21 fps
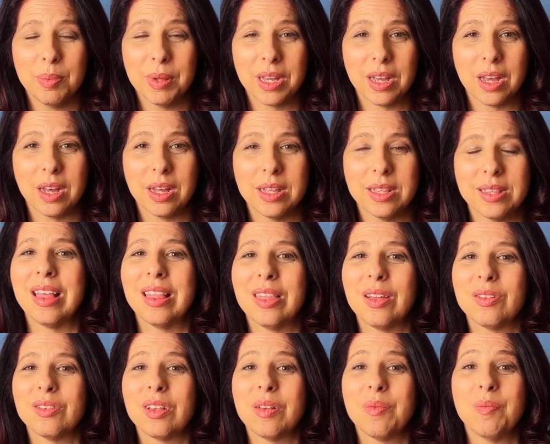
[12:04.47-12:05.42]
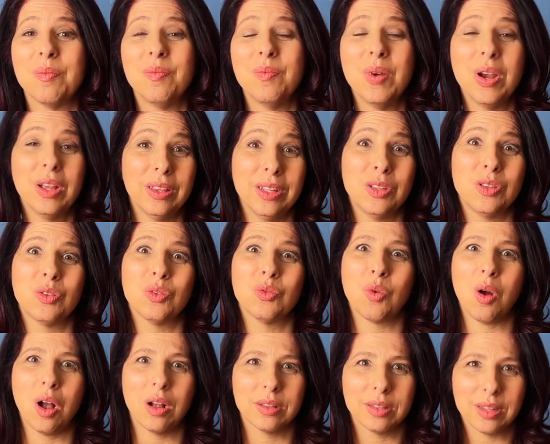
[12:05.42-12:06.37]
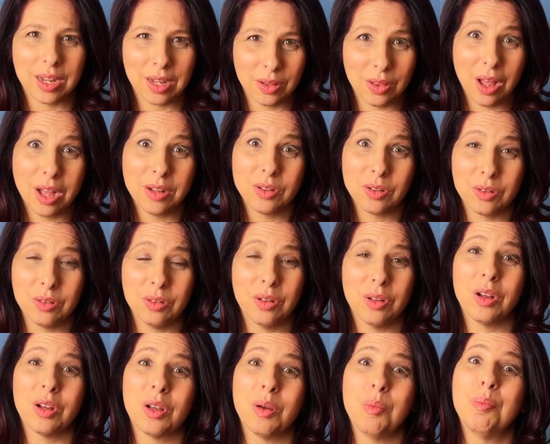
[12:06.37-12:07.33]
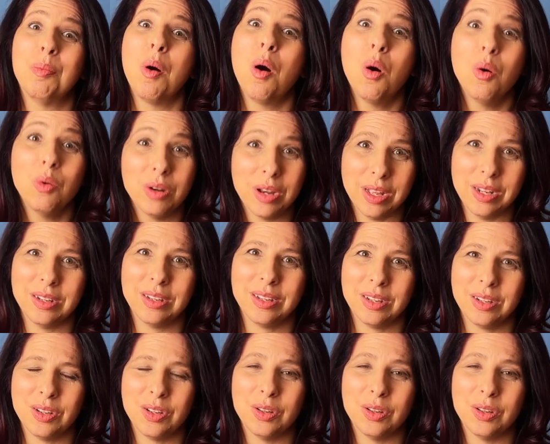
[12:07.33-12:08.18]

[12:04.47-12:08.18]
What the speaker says: because there's a really strong psychological component